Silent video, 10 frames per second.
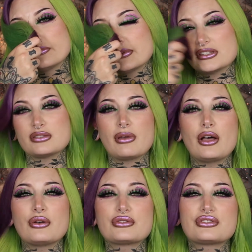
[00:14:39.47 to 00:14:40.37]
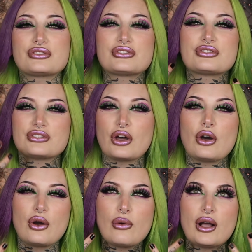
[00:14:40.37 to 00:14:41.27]
smells
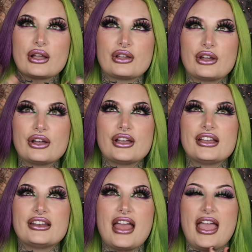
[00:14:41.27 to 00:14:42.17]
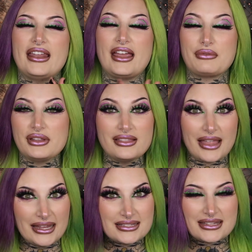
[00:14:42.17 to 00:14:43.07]
so good, and I really
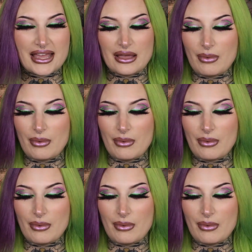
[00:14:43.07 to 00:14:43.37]
liked them.